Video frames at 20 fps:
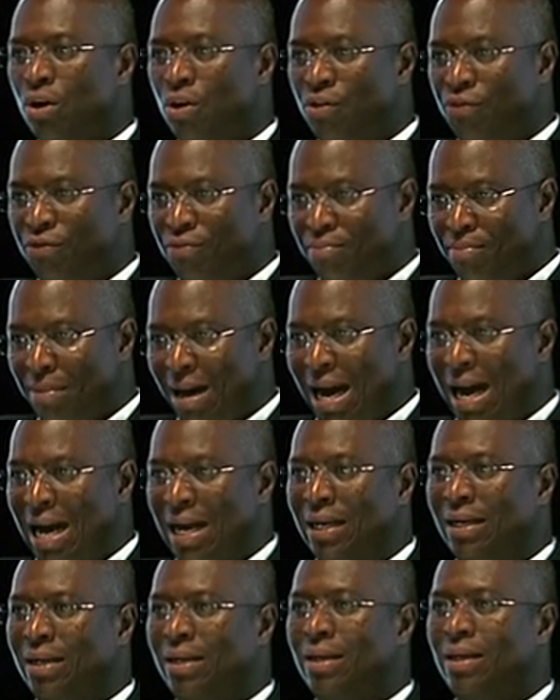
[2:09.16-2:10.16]
of
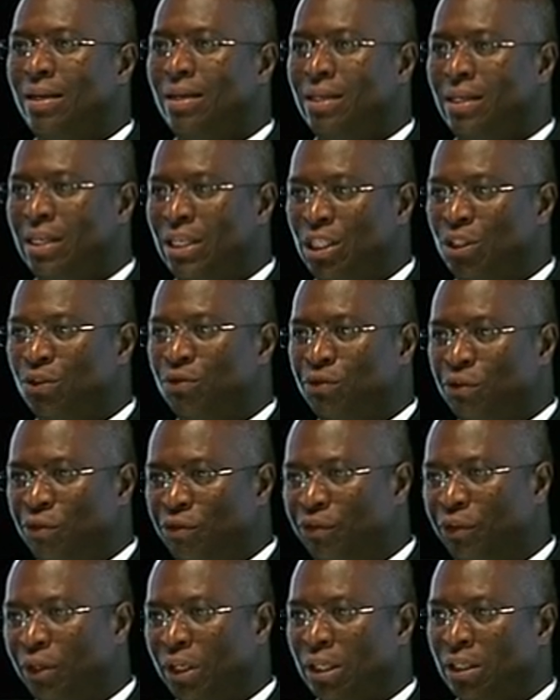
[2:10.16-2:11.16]
mine is
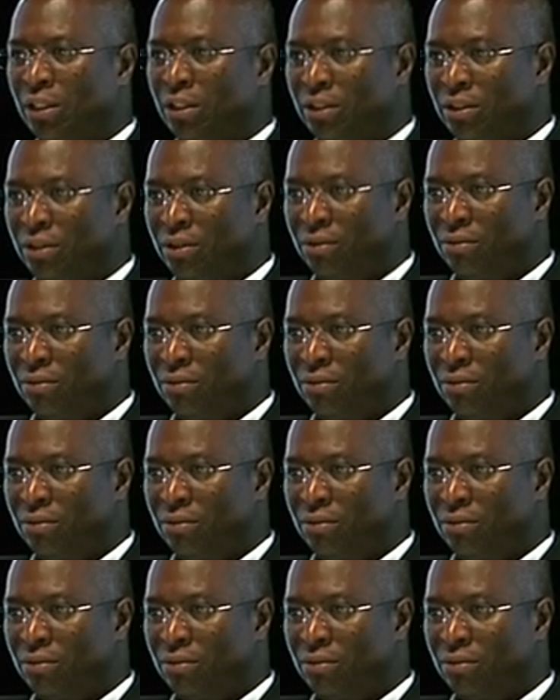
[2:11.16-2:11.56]
fulfilled.